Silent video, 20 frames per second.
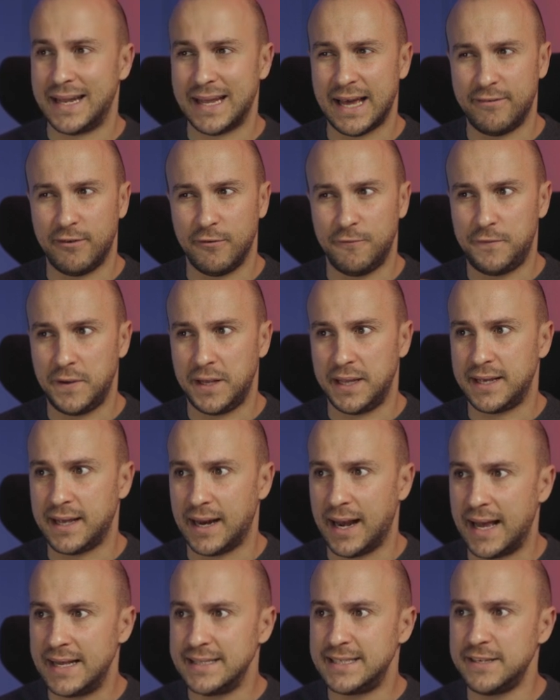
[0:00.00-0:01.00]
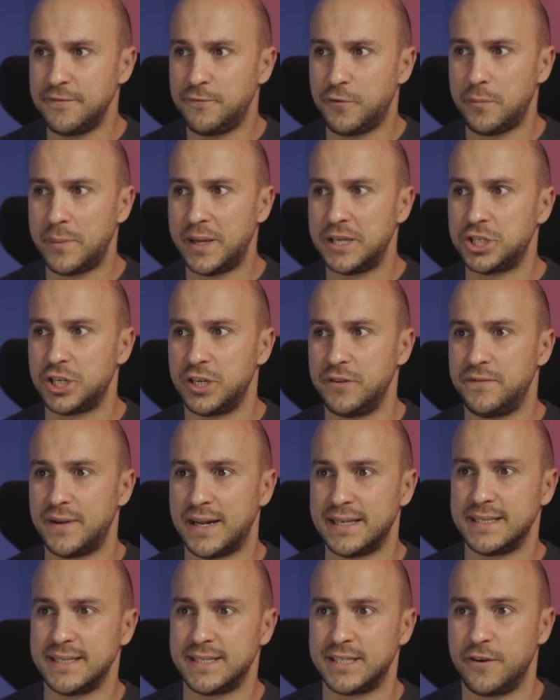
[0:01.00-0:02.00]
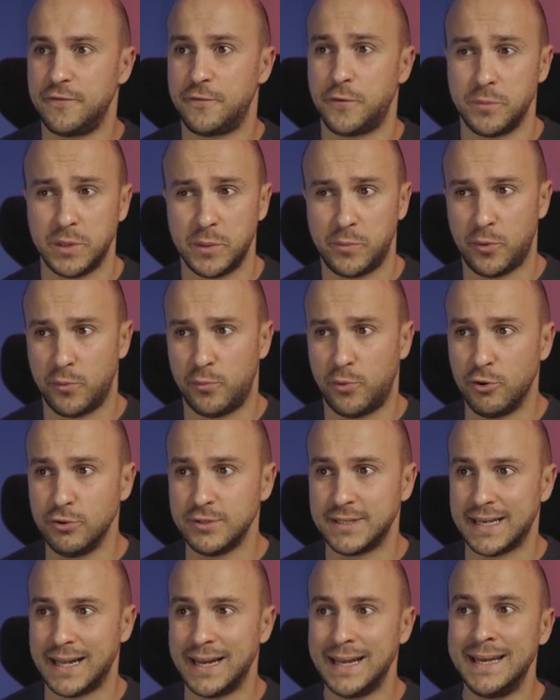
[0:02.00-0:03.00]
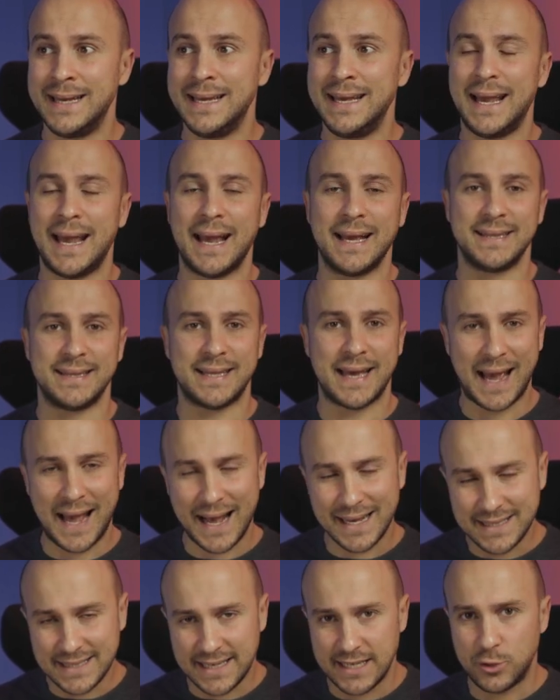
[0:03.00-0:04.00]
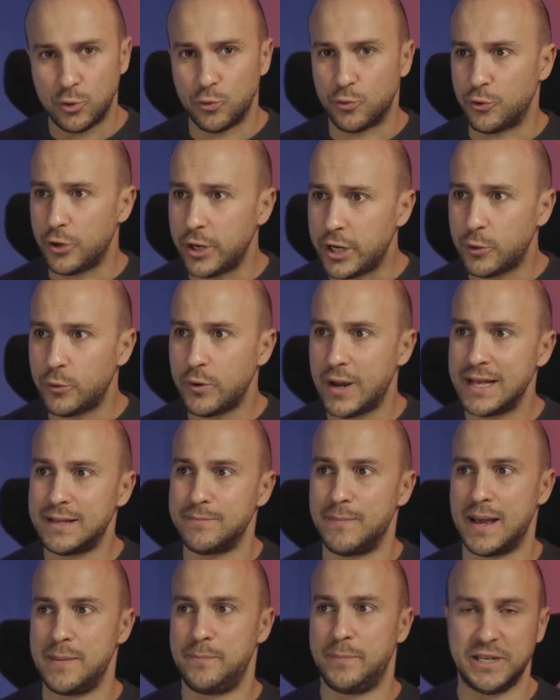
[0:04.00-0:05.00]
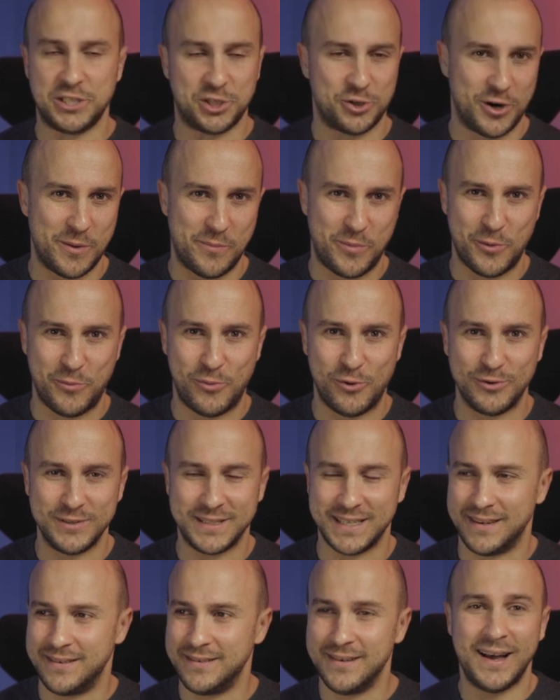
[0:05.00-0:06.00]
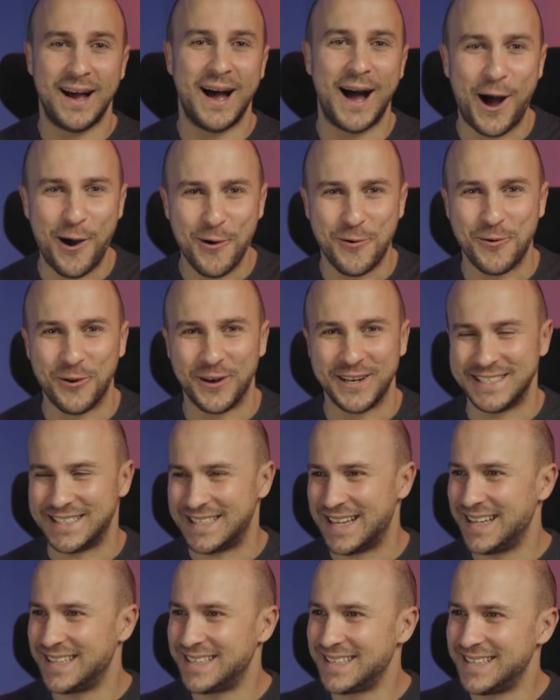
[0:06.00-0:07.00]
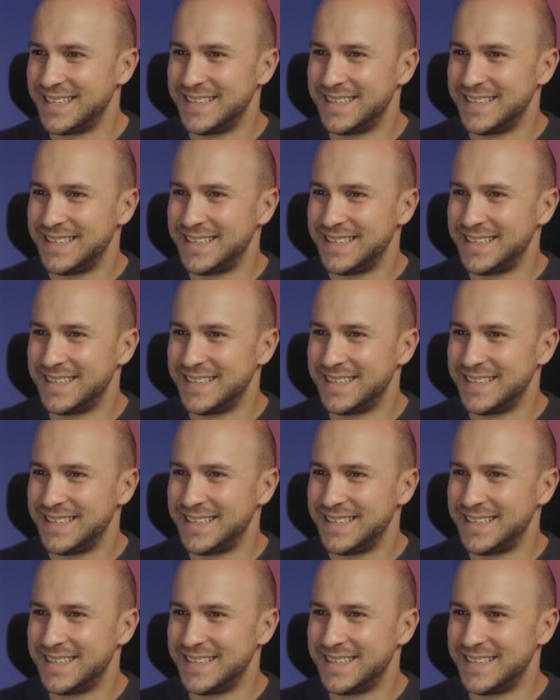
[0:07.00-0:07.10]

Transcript: and I will feed clients' information if necessary from the proposal and ask it to recreate my pitch or a proposal. How cool is that?